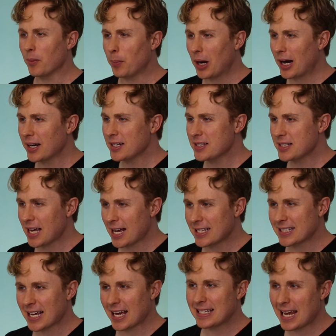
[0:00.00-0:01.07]
The body
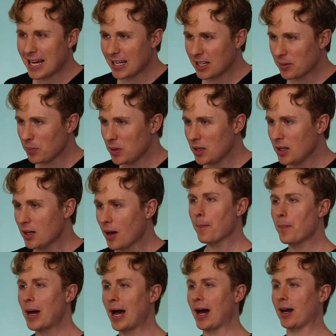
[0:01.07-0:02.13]
says, take me
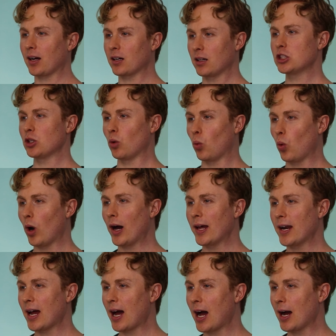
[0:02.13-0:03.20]
back to what
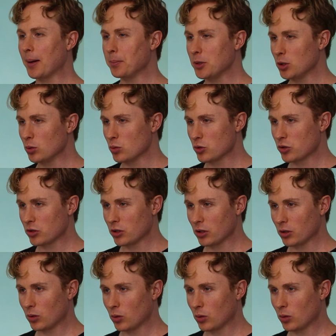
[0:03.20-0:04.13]
I'm used to.